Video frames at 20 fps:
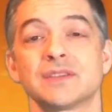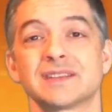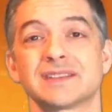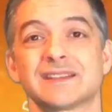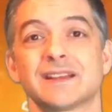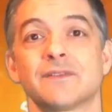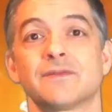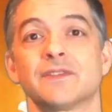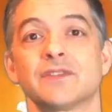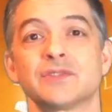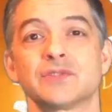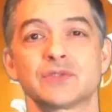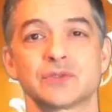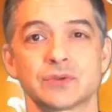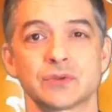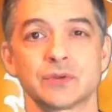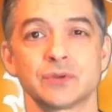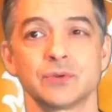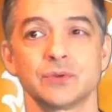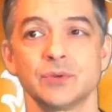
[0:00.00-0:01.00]
the stuff that's
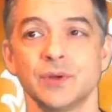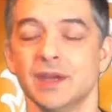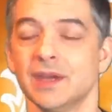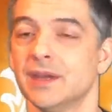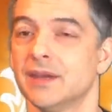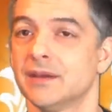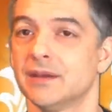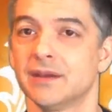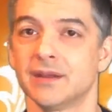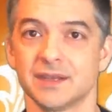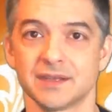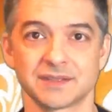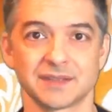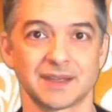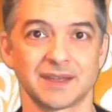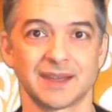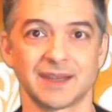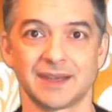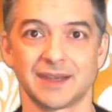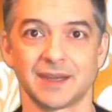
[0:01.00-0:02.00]
true,
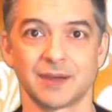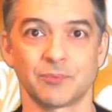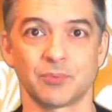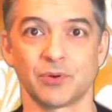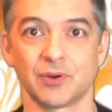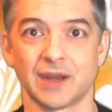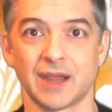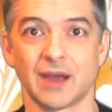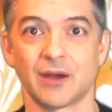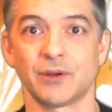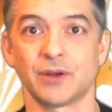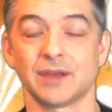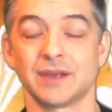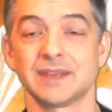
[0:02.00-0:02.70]
isn't getting put out.